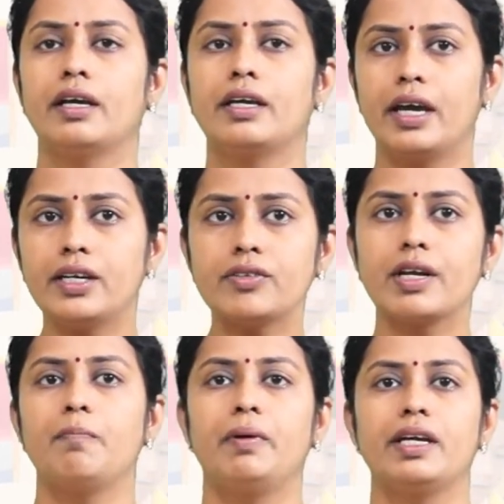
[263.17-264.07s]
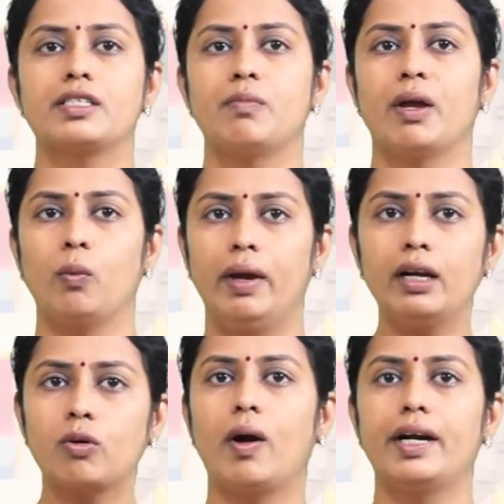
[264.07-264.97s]
get replaced by
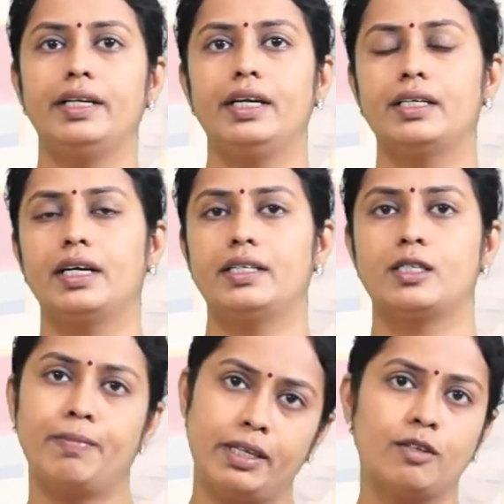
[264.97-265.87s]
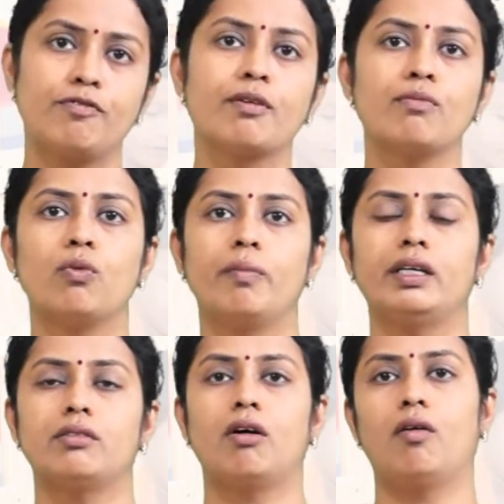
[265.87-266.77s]
well-coordinated and specific
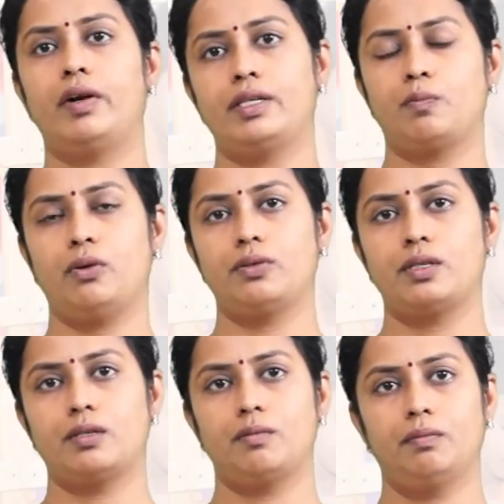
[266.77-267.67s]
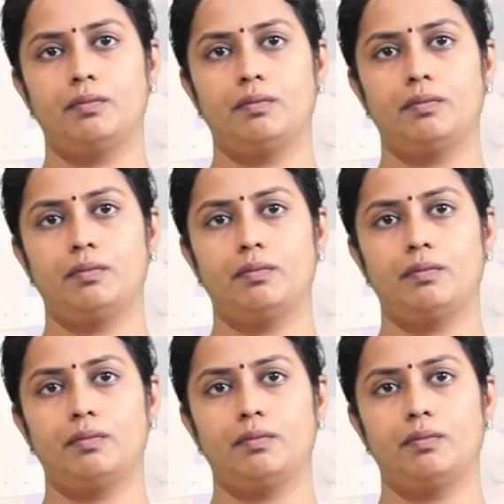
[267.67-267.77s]
movement or response.